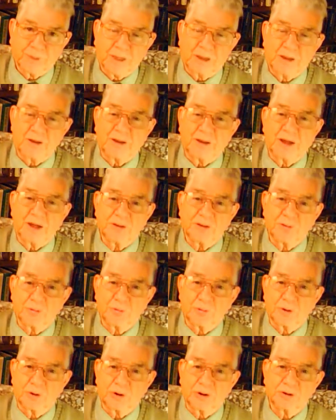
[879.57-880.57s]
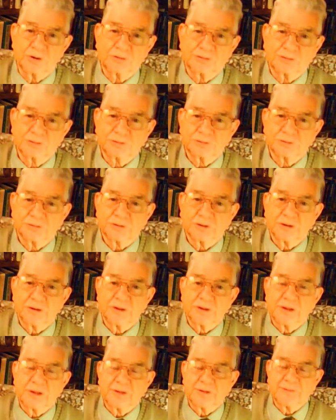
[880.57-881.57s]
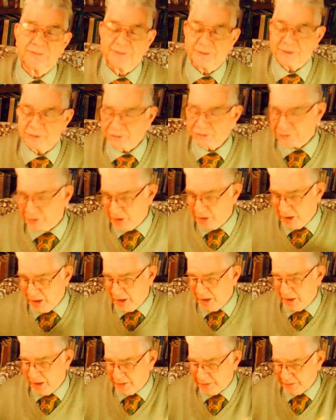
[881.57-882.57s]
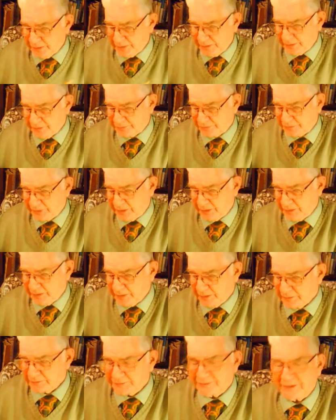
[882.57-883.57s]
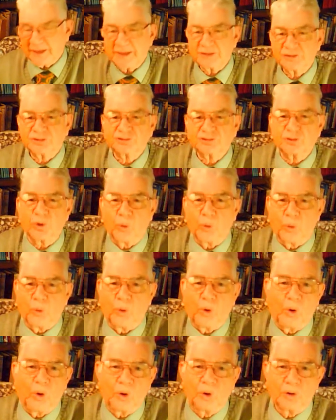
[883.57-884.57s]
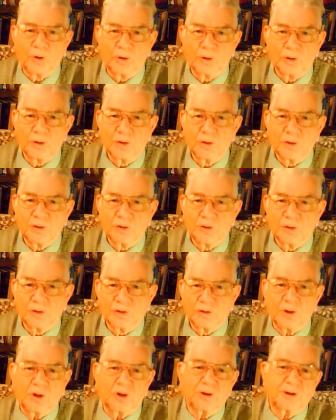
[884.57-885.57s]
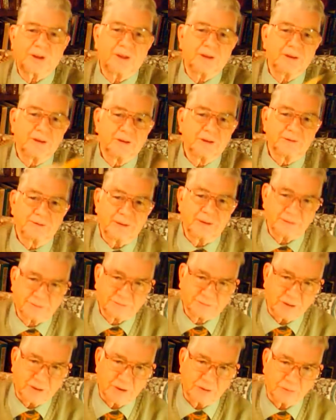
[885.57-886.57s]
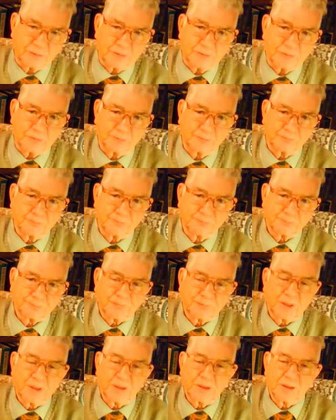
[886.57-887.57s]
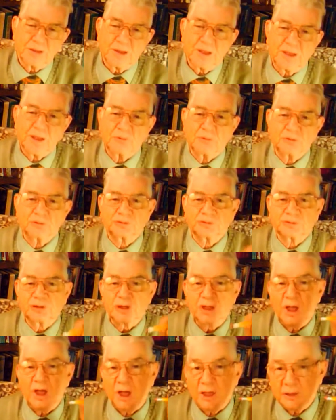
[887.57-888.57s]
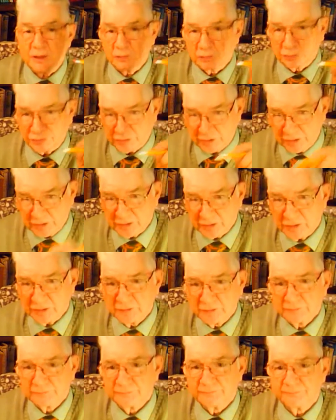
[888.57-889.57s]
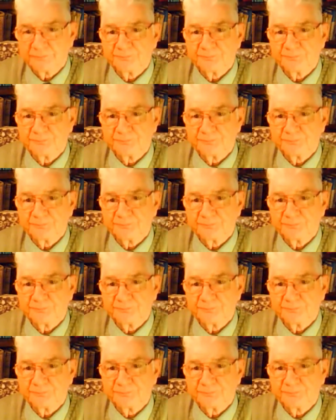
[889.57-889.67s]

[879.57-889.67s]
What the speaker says: In other words, this guy is a testator, not a testator. He was here.